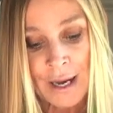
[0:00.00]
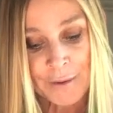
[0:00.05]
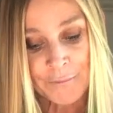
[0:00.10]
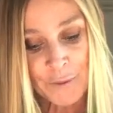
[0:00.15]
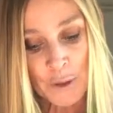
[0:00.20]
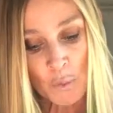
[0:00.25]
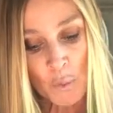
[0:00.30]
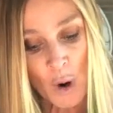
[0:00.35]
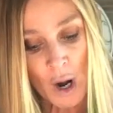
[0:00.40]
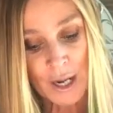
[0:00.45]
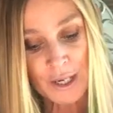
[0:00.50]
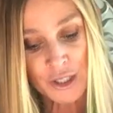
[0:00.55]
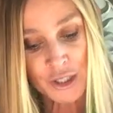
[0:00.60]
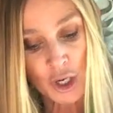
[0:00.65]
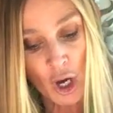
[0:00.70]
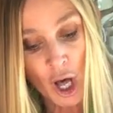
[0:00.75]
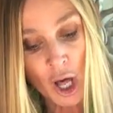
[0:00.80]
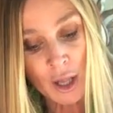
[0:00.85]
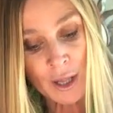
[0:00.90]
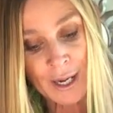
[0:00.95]
If you want
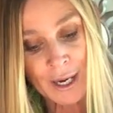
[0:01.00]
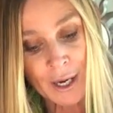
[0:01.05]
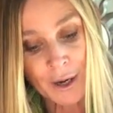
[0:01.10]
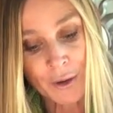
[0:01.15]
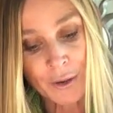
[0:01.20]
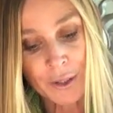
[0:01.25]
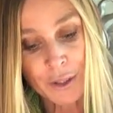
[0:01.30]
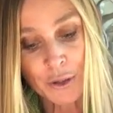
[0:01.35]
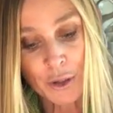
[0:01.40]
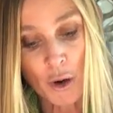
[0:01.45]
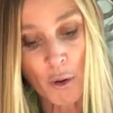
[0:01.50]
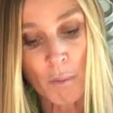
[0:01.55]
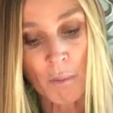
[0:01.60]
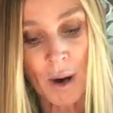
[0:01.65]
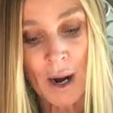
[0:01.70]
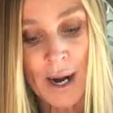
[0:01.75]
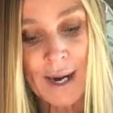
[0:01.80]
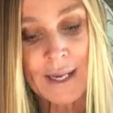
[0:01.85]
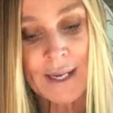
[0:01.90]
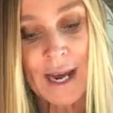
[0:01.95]
doll hair, you don't
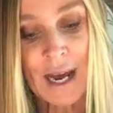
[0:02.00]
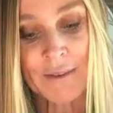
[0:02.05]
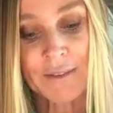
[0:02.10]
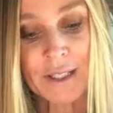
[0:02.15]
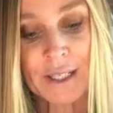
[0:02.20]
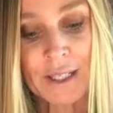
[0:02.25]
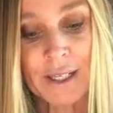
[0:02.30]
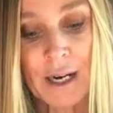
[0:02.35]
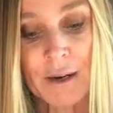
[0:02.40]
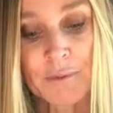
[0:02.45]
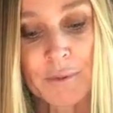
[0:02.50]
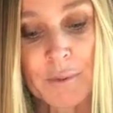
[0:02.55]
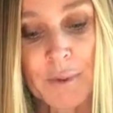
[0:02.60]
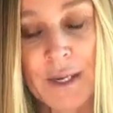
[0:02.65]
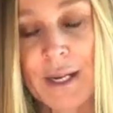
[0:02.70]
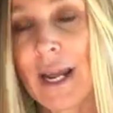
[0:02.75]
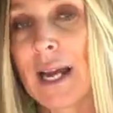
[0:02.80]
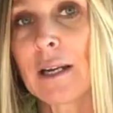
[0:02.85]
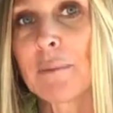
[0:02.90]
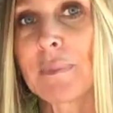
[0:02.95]
mind having it come from
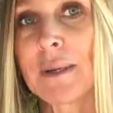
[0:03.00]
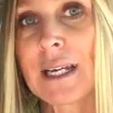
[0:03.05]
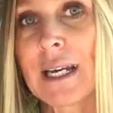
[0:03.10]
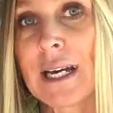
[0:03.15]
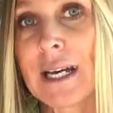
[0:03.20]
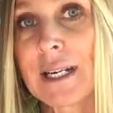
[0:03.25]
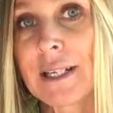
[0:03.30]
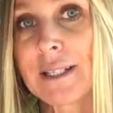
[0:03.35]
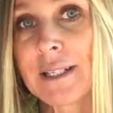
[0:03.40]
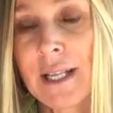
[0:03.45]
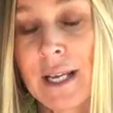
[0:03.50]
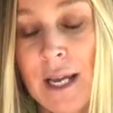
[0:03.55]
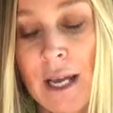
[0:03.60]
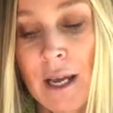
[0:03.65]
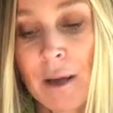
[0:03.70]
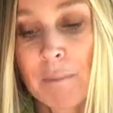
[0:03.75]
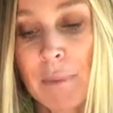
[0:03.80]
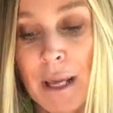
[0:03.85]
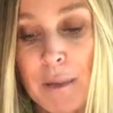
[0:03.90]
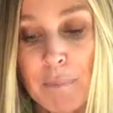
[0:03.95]
the neck because
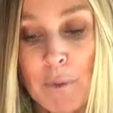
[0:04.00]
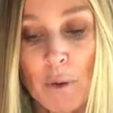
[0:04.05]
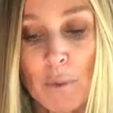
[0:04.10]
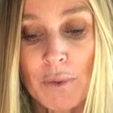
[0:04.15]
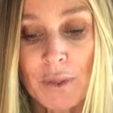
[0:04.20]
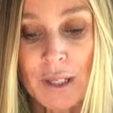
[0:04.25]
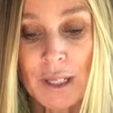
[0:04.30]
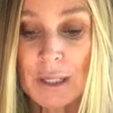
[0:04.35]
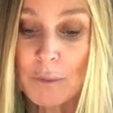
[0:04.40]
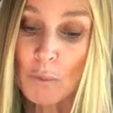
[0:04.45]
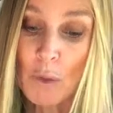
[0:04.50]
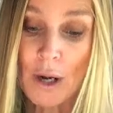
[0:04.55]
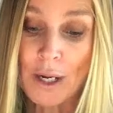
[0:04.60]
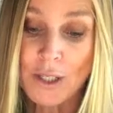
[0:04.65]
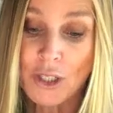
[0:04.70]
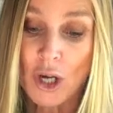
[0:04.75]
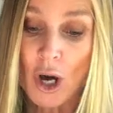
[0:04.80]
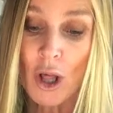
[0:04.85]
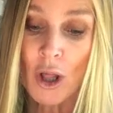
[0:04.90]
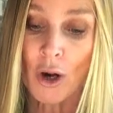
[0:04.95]
people that
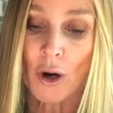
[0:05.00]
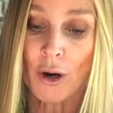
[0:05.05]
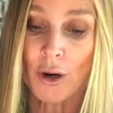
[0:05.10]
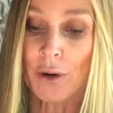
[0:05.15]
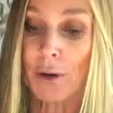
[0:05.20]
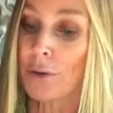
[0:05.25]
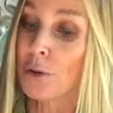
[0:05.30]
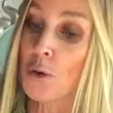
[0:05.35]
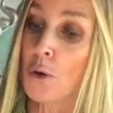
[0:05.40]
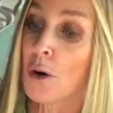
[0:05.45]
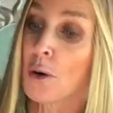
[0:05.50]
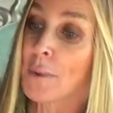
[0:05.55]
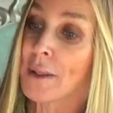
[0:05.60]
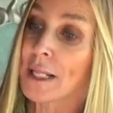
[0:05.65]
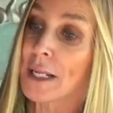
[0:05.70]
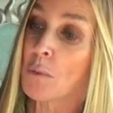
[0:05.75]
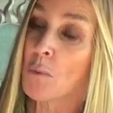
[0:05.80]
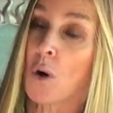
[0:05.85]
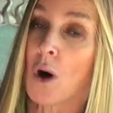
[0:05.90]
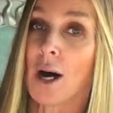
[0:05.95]
want doll hair
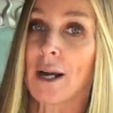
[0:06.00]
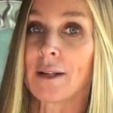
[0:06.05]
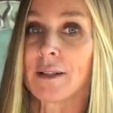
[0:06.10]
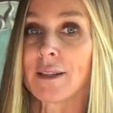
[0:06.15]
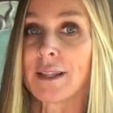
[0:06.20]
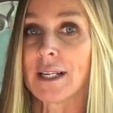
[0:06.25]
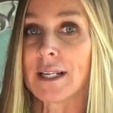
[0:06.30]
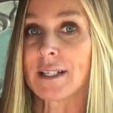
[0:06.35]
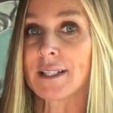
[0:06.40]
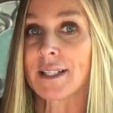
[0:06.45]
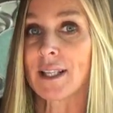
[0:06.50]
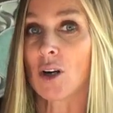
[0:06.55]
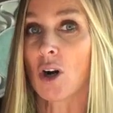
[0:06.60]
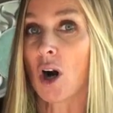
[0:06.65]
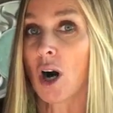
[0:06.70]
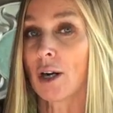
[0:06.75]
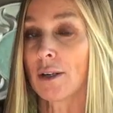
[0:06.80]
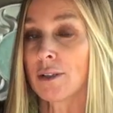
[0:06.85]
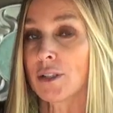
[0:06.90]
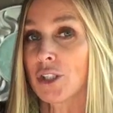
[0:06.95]
normally want things that
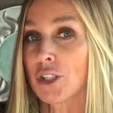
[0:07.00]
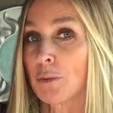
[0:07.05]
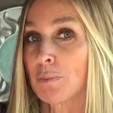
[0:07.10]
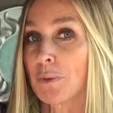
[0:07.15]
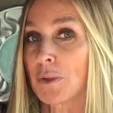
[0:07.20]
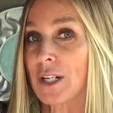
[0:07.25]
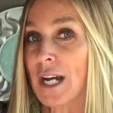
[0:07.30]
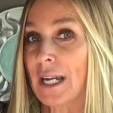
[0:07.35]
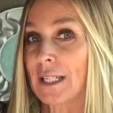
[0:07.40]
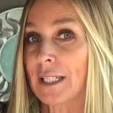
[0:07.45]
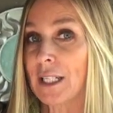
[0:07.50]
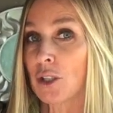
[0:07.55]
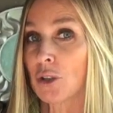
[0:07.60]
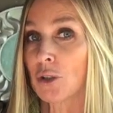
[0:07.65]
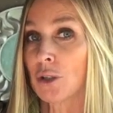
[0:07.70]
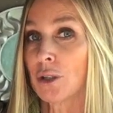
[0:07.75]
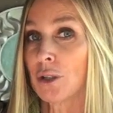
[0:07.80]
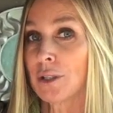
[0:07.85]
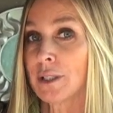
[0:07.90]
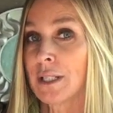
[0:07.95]
aren't super tightly
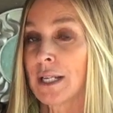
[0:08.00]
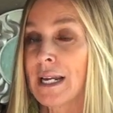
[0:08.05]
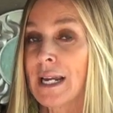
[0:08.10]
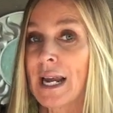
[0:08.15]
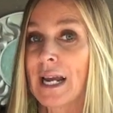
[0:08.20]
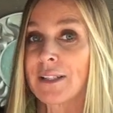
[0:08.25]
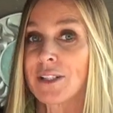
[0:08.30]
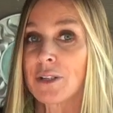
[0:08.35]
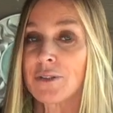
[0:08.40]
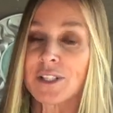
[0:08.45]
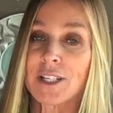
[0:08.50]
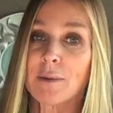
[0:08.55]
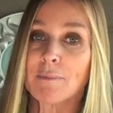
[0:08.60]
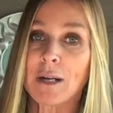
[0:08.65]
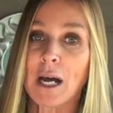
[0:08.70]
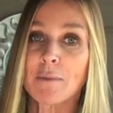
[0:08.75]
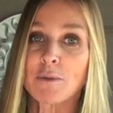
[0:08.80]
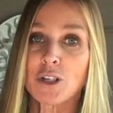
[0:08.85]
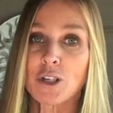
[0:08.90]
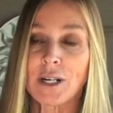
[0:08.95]
curled. And so
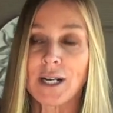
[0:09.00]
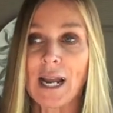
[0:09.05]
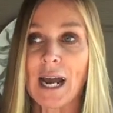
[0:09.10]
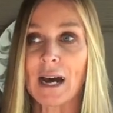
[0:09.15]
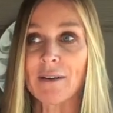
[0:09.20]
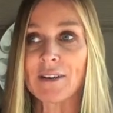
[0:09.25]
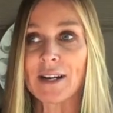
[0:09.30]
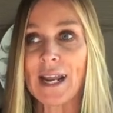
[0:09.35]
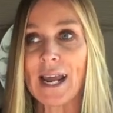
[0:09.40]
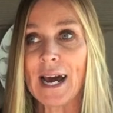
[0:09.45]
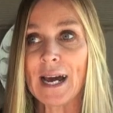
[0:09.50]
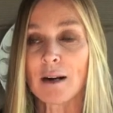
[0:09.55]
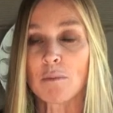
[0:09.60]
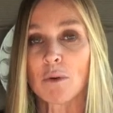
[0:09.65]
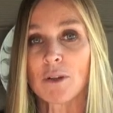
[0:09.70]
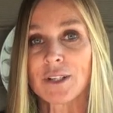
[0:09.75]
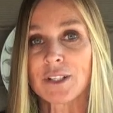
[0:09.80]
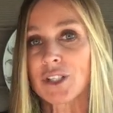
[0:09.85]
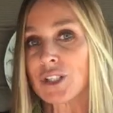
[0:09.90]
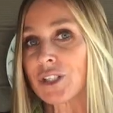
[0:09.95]
sometimes you can have an
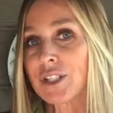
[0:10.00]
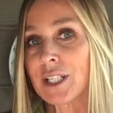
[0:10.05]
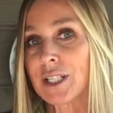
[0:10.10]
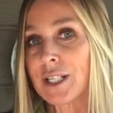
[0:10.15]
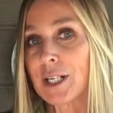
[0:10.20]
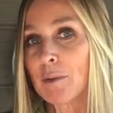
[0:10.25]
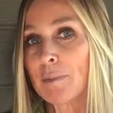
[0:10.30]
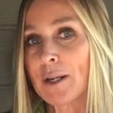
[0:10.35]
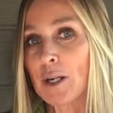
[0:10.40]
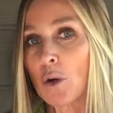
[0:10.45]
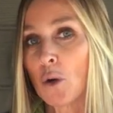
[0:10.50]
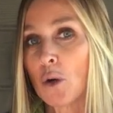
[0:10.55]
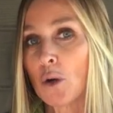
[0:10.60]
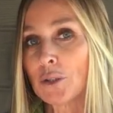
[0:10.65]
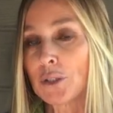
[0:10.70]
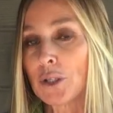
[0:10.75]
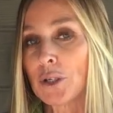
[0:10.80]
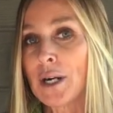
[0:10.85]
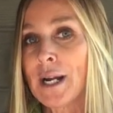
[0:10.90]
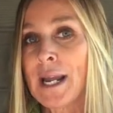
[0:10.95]
animal that's just a little bit
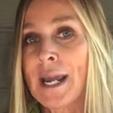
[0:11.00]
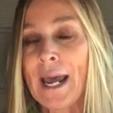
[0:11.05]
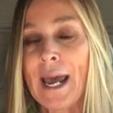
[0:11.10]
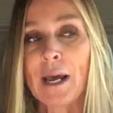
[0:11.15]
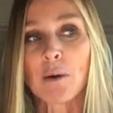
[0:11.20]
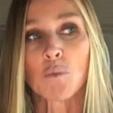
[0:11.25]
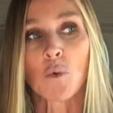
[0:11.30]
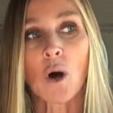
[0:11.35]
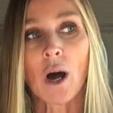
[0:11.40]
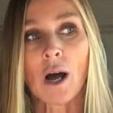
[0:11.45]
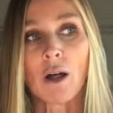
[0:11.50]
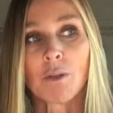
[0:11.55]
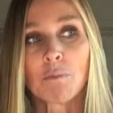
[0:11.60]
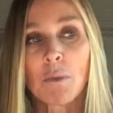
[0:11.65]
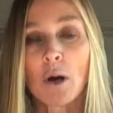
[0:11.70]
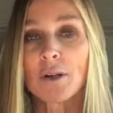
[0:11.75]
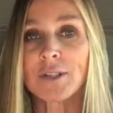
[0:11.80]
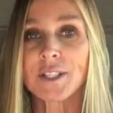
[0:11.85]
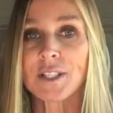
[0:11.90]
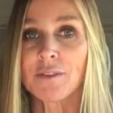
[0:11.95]
older, and while
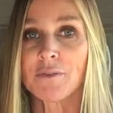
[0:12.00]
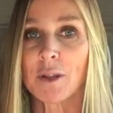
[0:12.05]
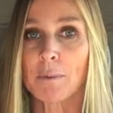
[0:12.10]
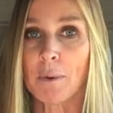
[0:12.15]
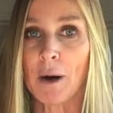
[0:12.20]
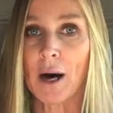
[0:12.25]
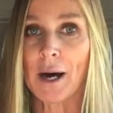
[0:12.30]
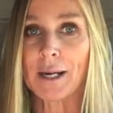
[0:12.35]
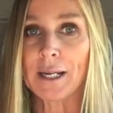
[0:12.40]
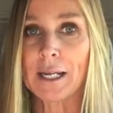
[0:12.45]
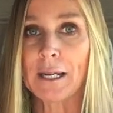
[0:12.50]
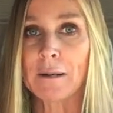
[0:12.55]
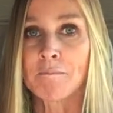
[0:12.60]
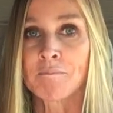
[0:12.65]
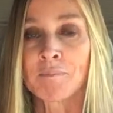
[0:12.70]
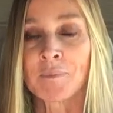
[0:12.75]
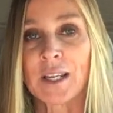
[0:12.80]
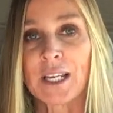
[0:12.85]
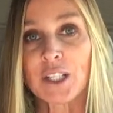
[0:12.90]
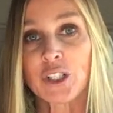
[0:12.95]
most of the body
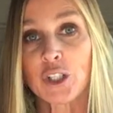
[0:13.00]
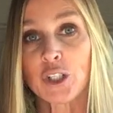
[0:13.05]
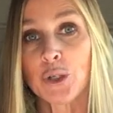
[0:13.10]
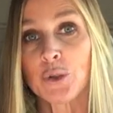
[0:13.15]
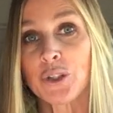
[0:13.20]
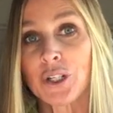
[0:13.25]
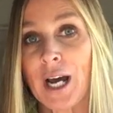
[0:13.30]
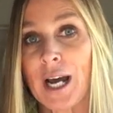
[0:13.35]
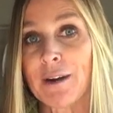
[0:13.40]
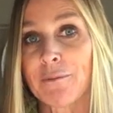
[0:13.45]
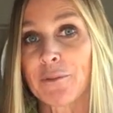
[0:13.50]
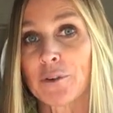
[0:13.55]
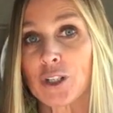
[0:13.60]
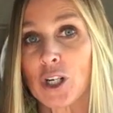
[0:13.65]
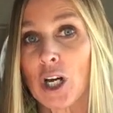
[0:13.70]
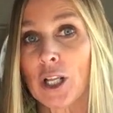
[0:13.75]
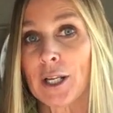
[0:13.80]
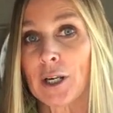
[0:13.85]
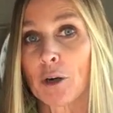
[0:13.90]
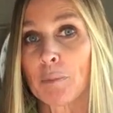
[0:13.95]
is too tight for
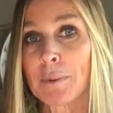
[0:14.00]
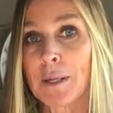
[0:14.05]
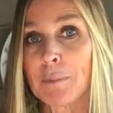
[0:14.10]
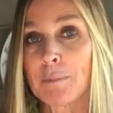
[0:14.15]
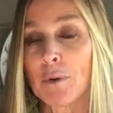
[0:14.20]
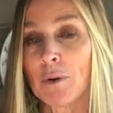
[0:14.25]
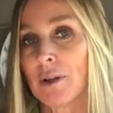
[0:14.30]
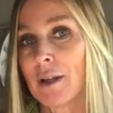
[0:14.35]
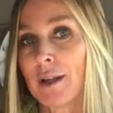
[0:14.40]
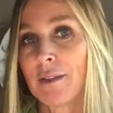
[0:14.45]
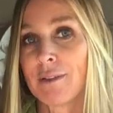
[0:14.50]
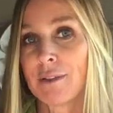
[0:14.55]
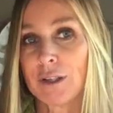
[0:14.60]
doll hair people,